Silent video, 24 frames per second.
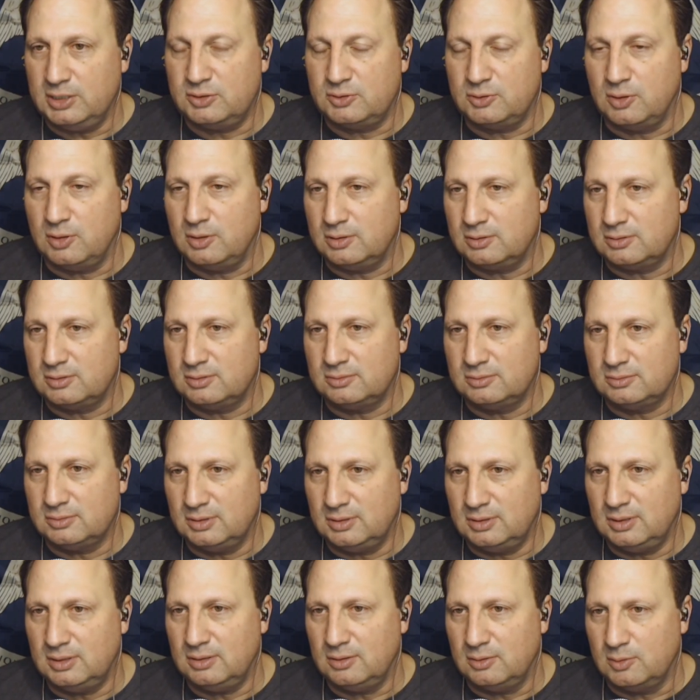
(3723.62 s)
restaurant
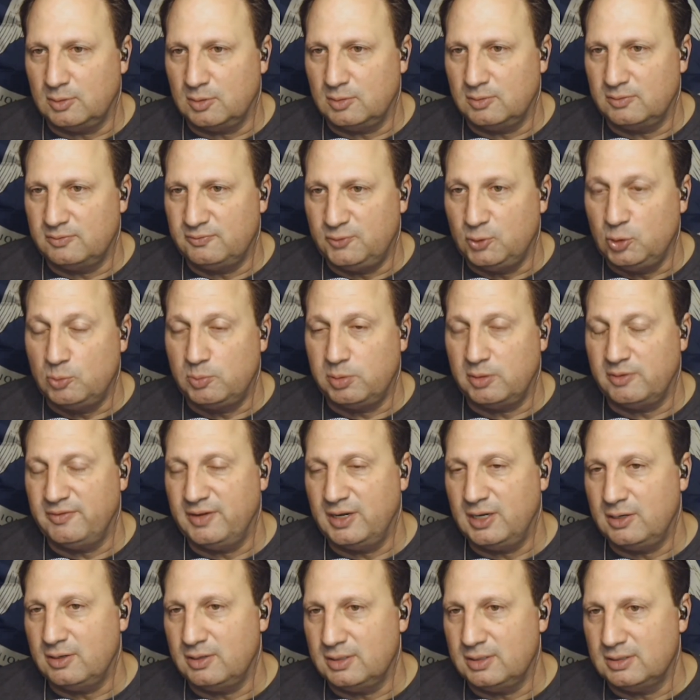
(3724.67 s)
or yep. food
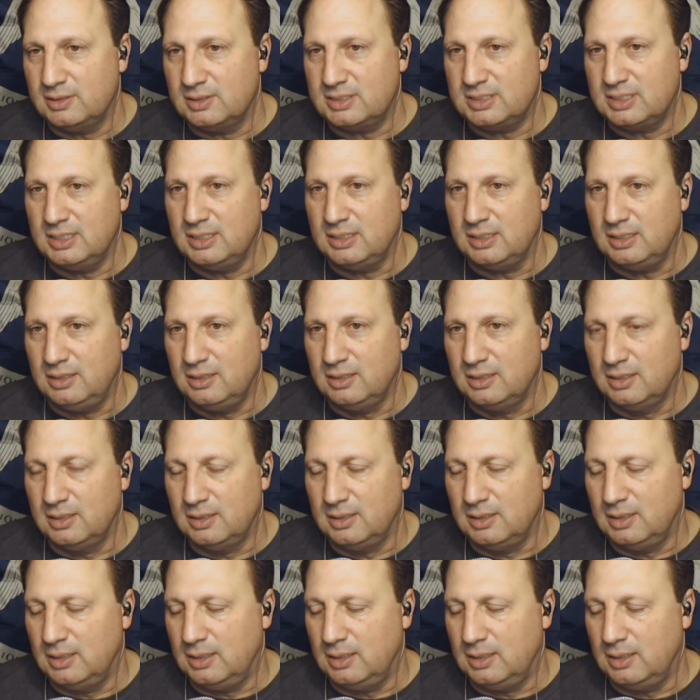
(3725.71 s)
purveyor in the city,